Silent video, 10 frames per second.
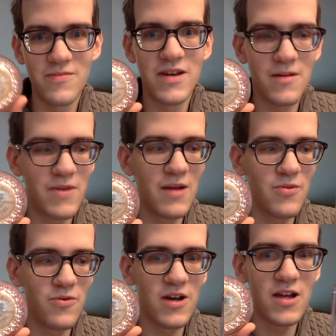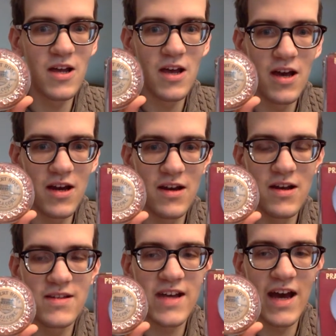being a paperweight, and it
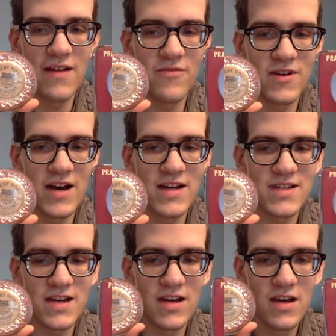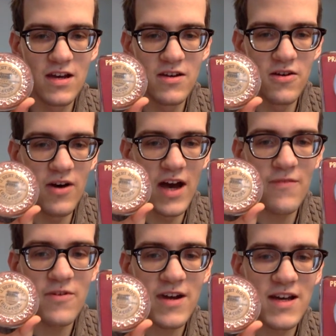is advertising. You know,
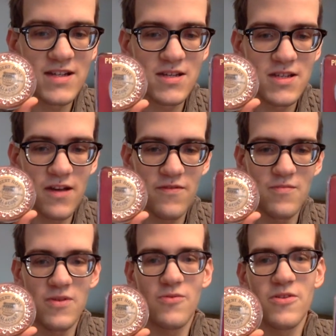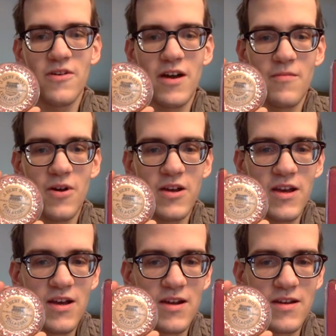advertising stuff can be worth a lot of
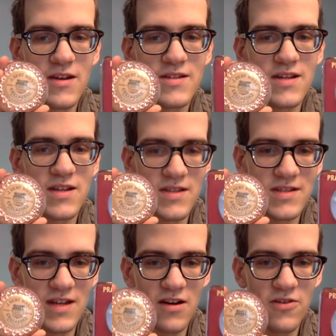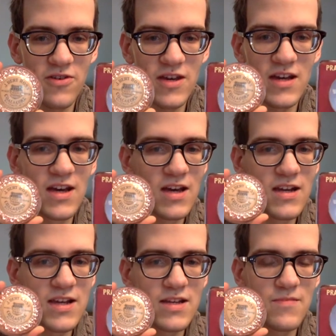money, and it doesn't necessarily
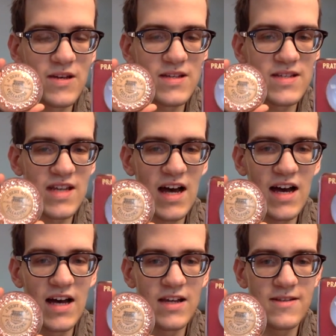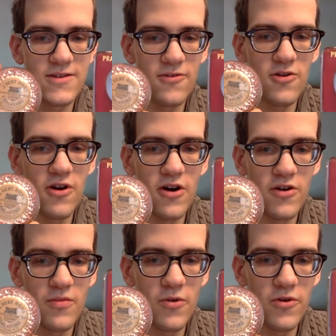need to be signs or
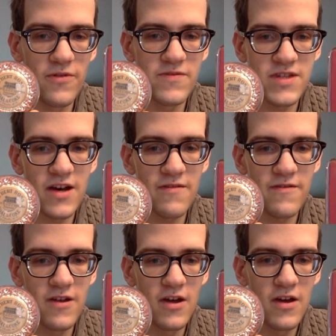automotive stuff.